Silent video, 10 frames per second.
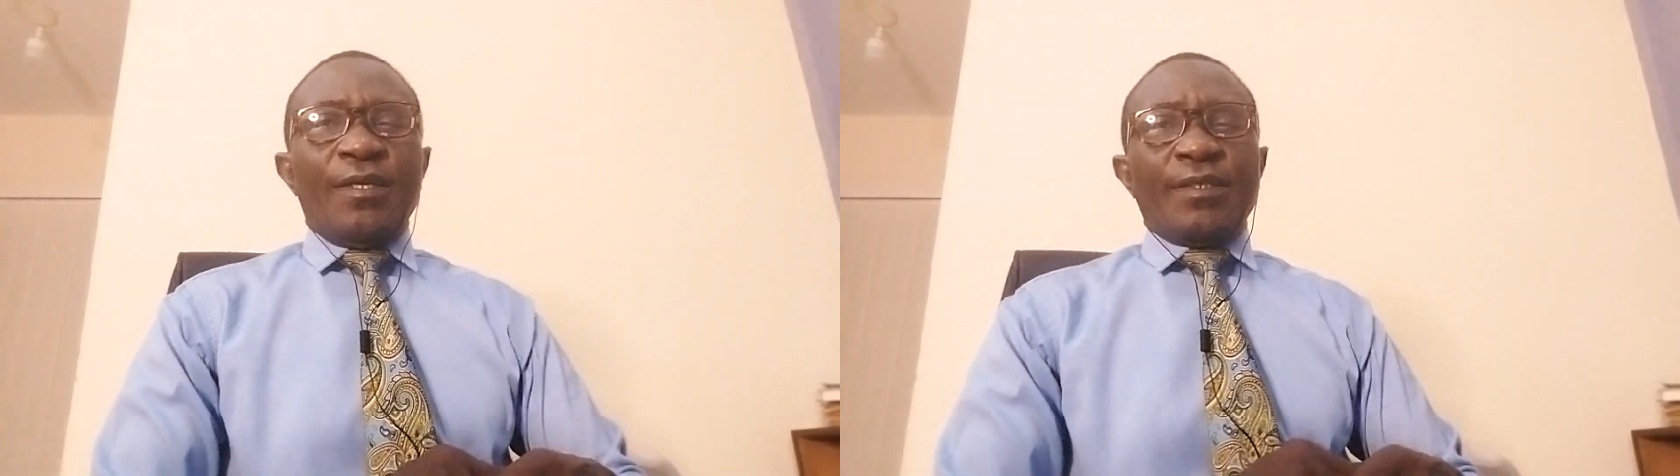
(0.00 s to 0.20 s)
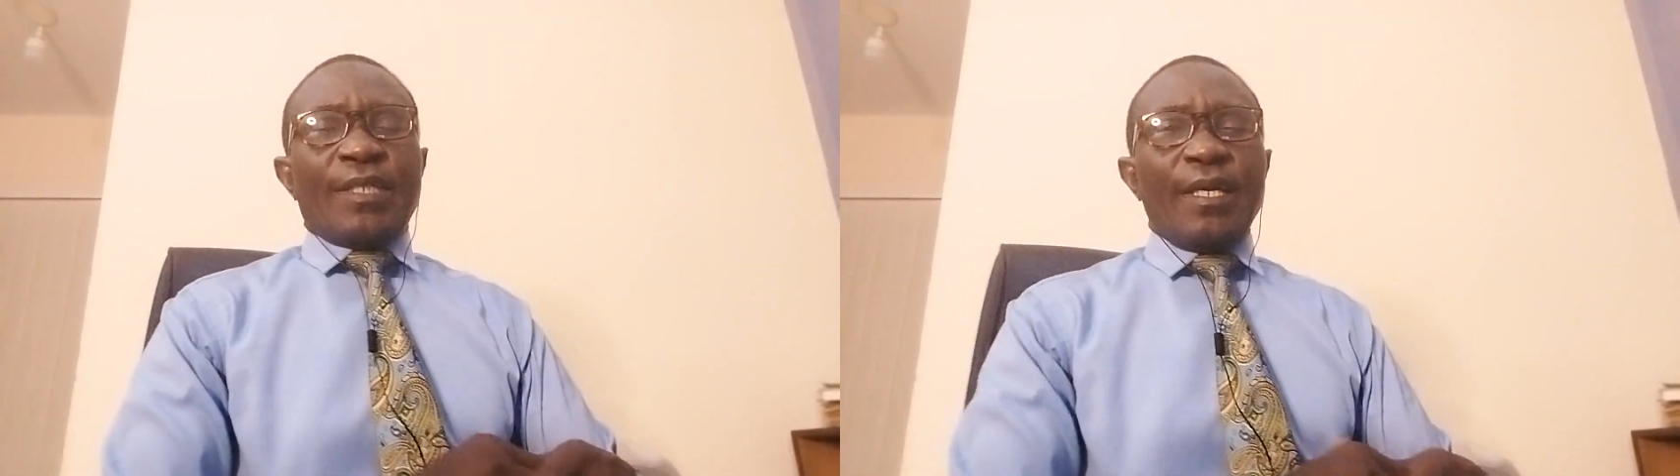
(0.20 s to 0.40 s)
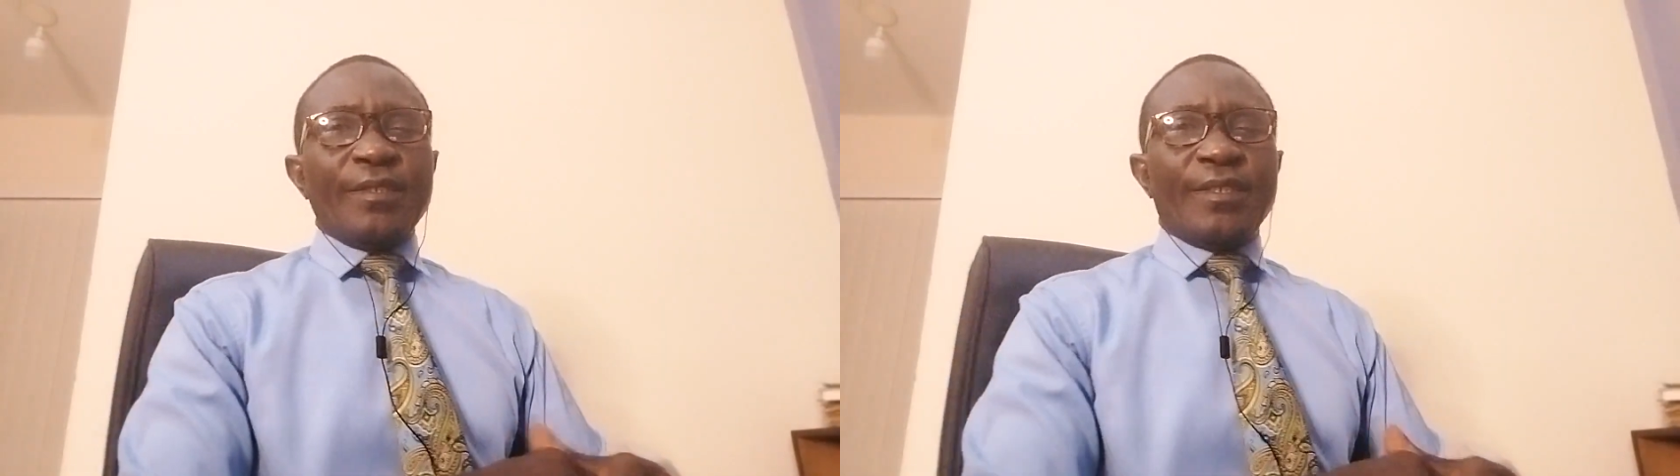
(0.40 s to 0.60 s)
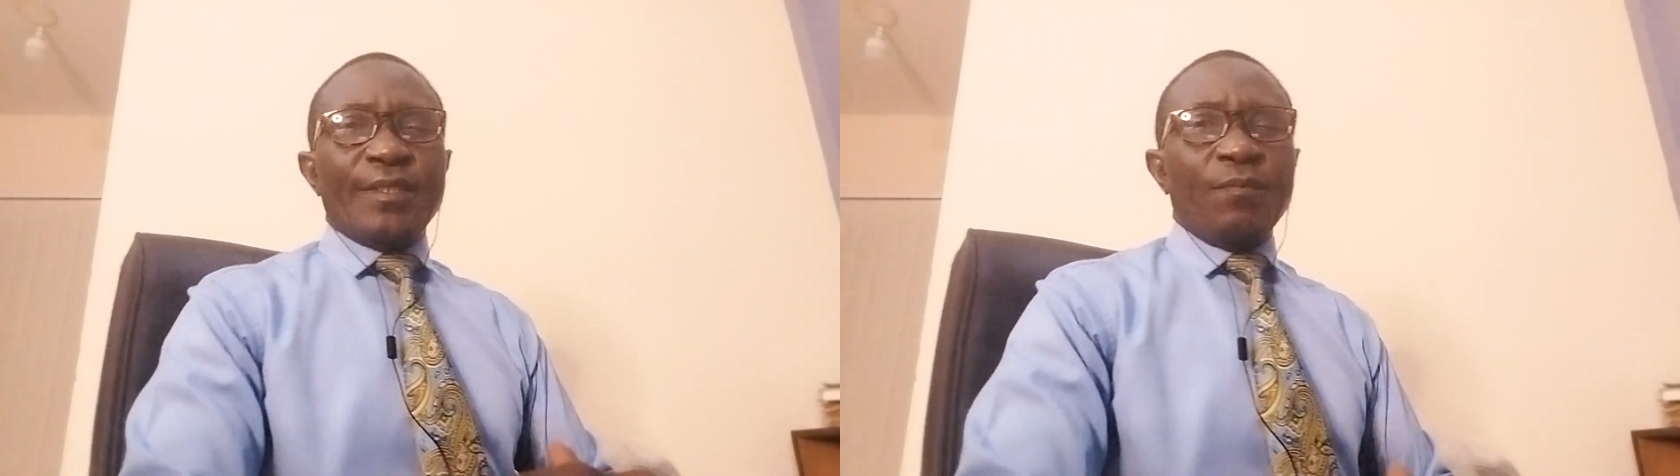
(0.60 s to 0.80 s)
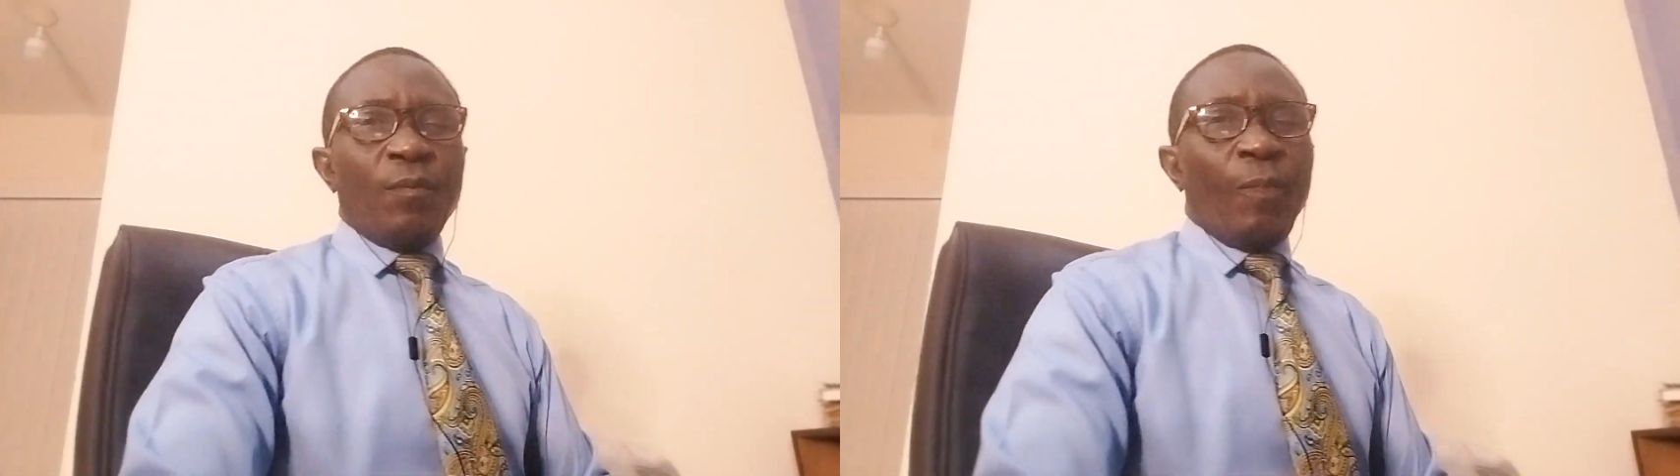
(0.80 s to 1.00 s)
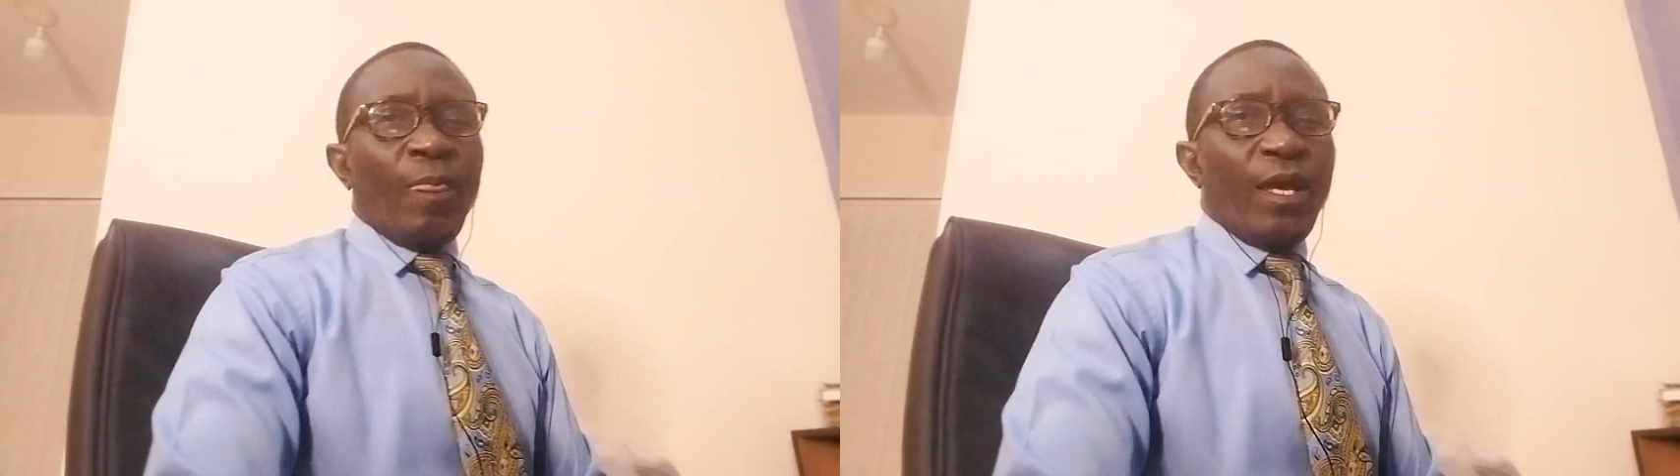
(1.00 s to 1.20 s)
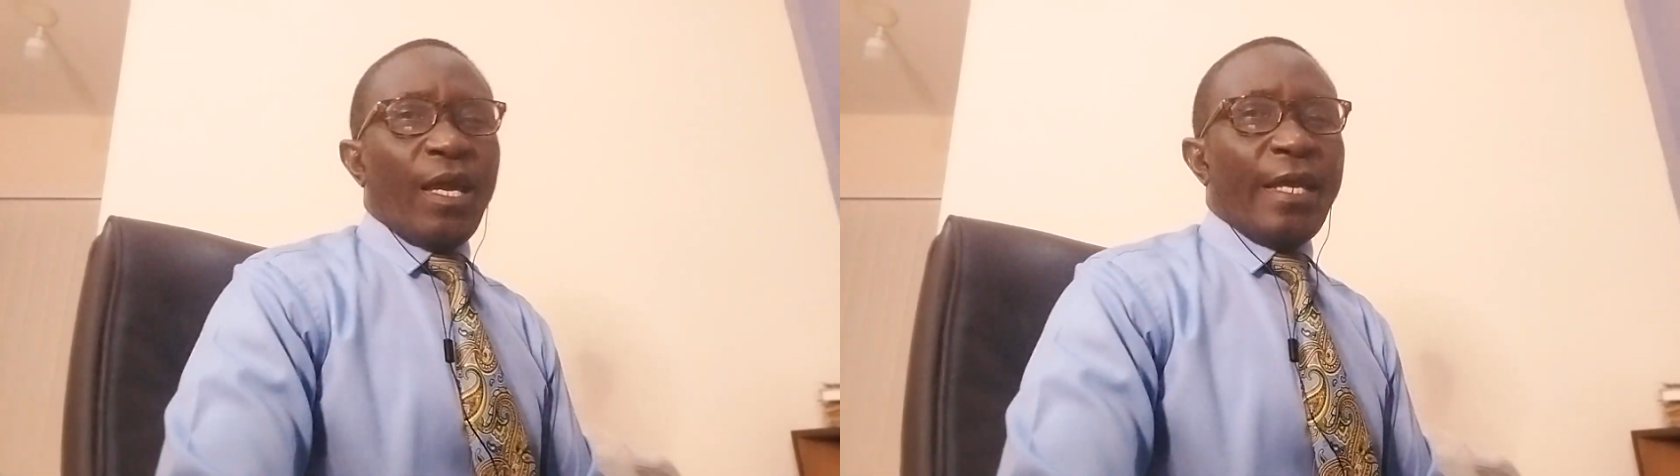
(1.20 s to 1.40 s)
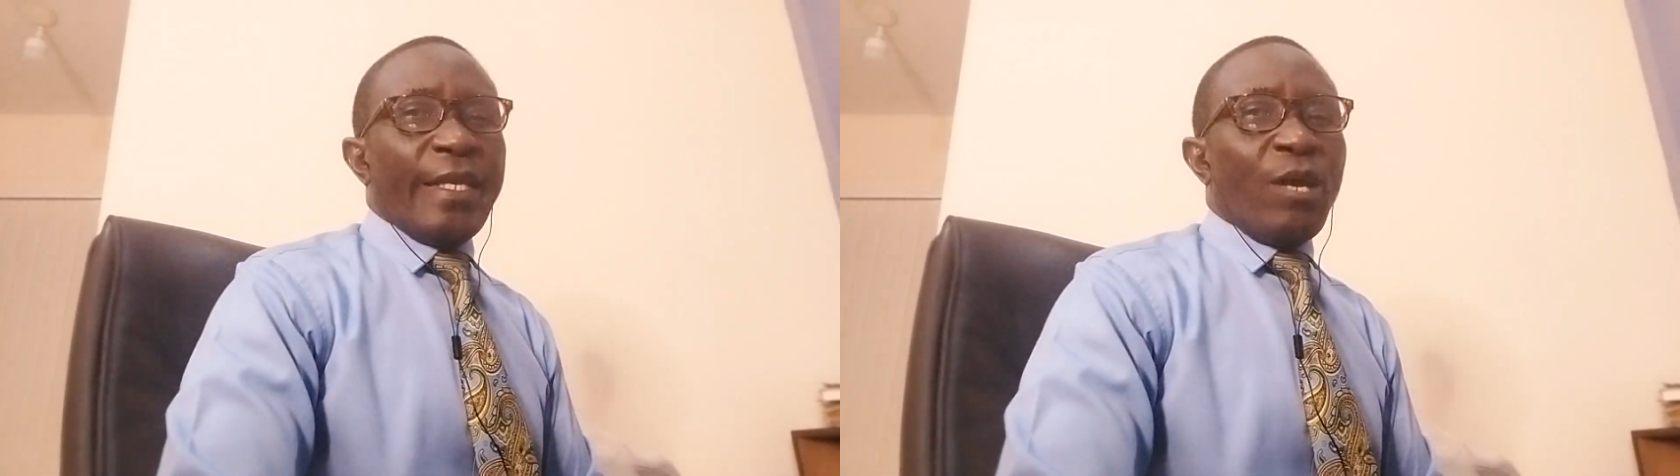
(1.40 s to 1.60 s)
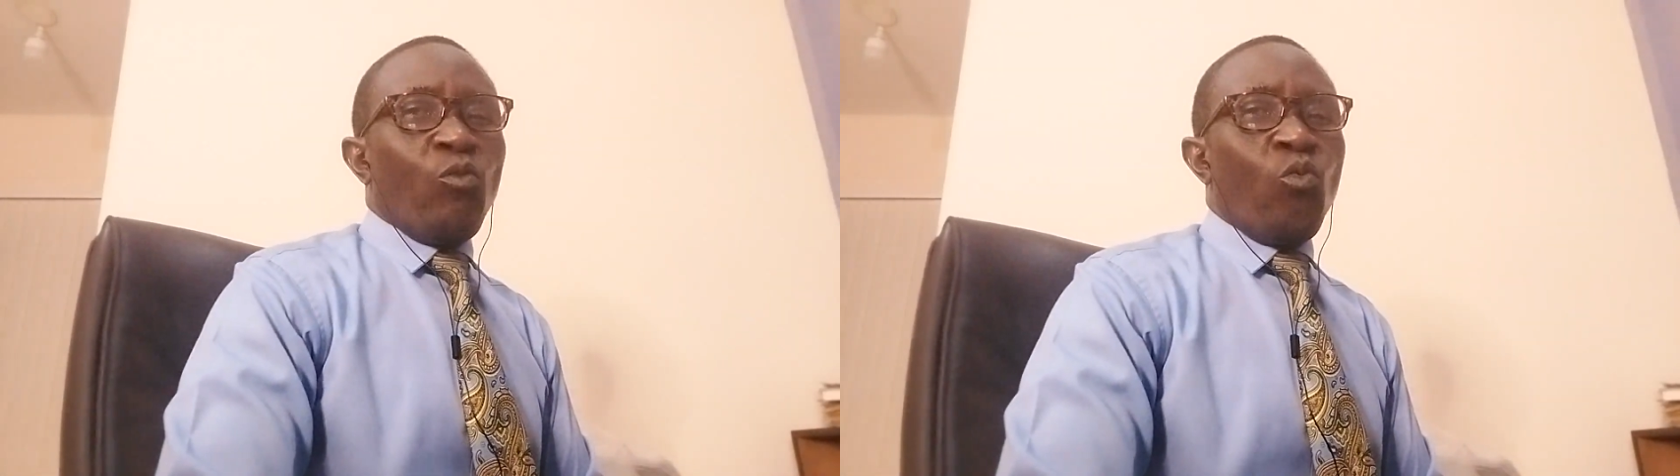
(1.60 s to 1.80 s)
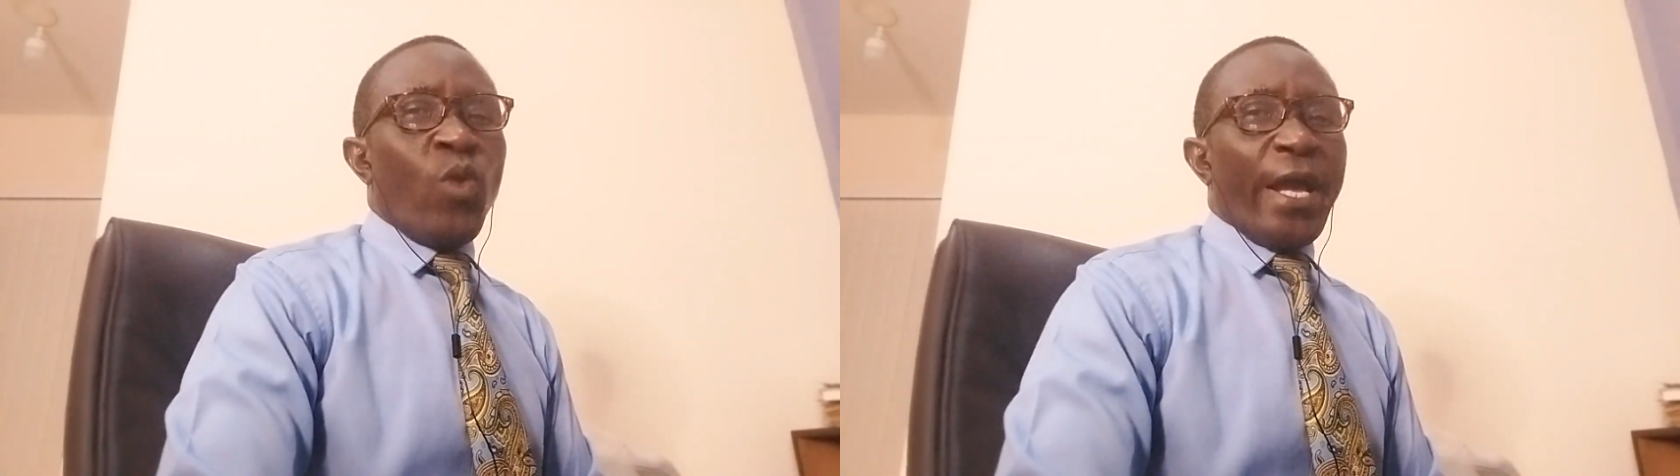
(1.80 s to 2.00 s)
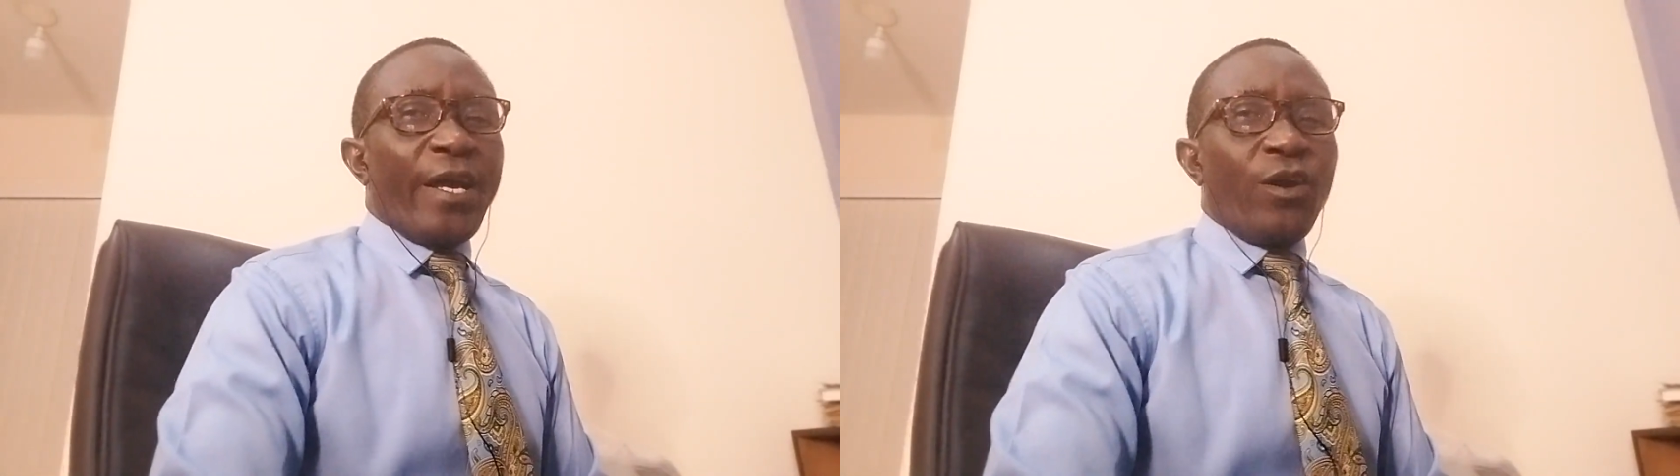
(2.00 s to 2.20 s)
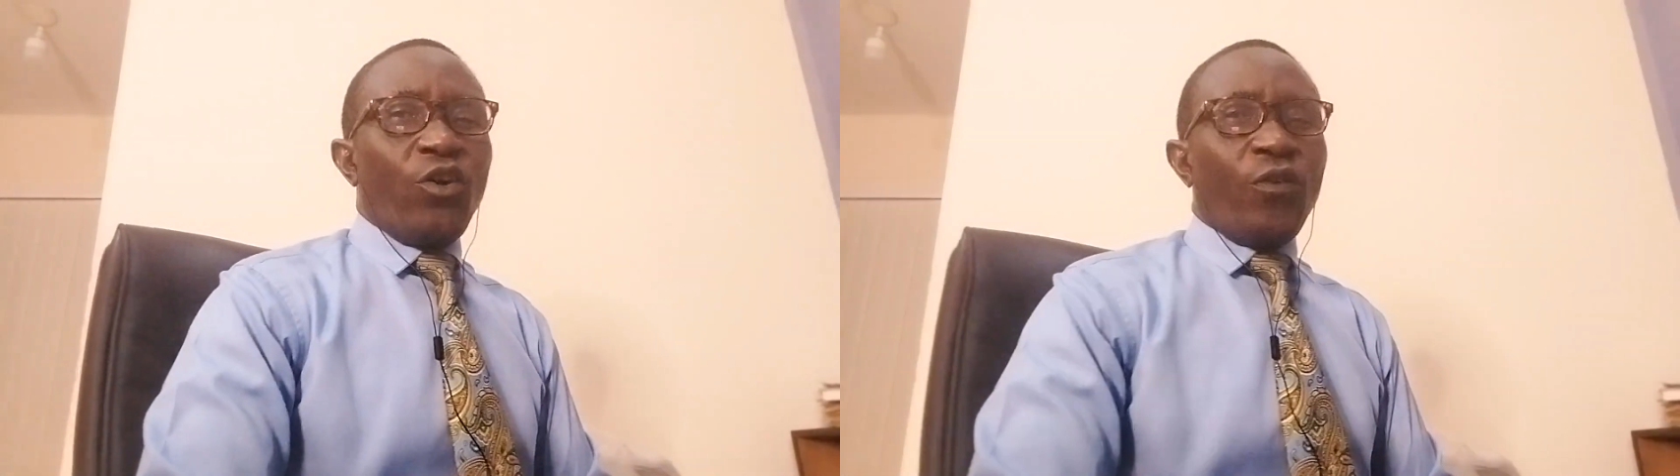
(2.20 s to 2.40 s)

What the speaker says: It says, and the work